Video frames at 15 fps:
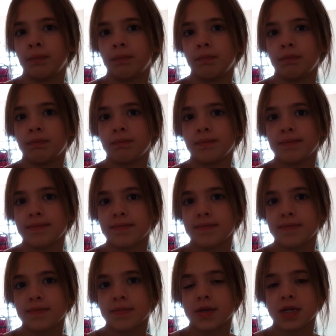
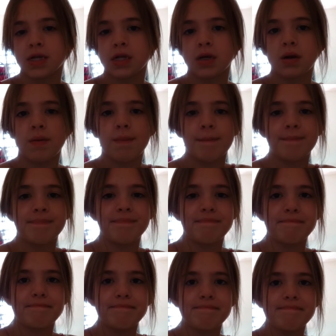
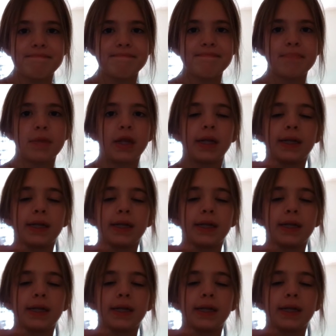Nobody speaks.